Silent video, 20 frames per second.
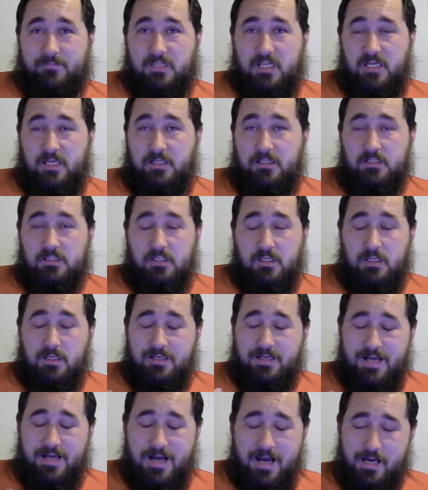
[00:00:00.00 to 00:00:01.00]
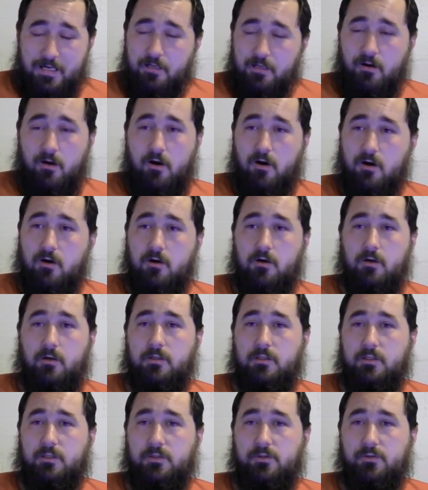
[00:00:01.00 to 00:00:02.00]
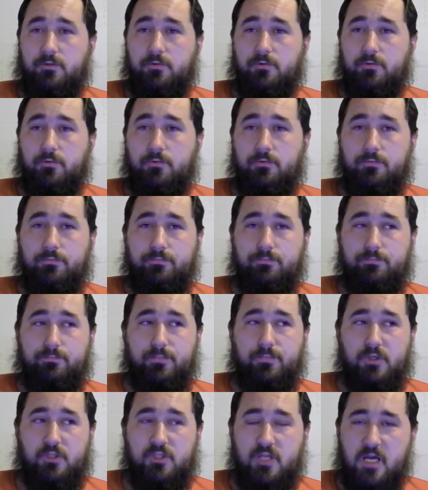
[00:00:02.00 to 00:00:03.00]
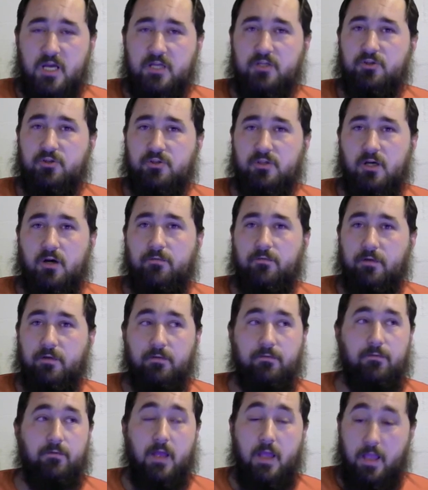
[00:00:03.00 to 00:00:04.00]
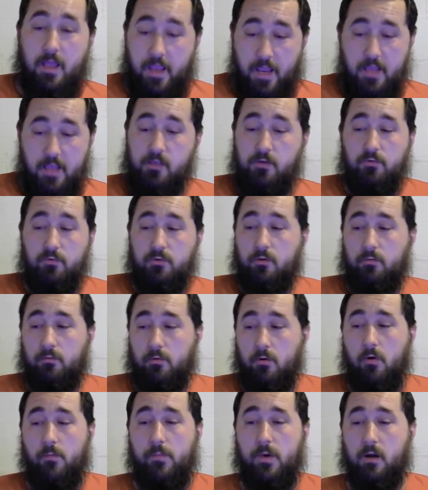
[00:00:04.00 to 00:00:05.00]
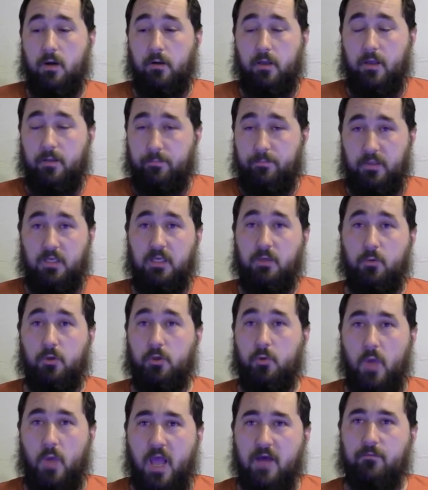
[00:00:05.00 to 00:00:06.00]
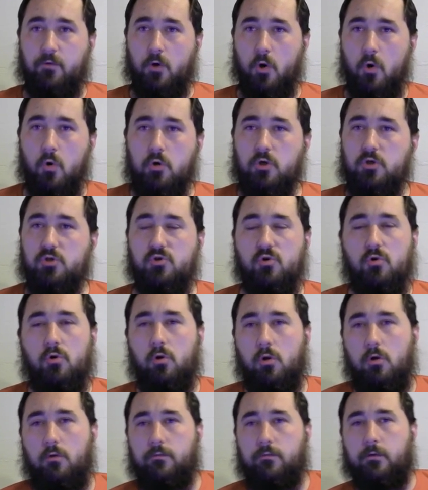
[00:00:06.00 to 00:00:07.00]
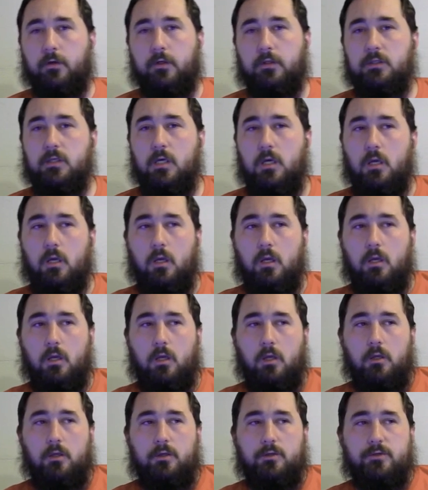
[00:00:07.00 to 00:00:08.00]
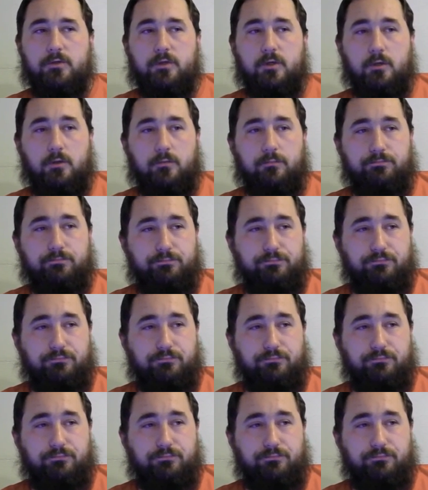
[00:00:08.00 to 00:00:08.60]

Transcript: it's kind of hard to protect yourself if a you don't know about it and b when you have no control over it so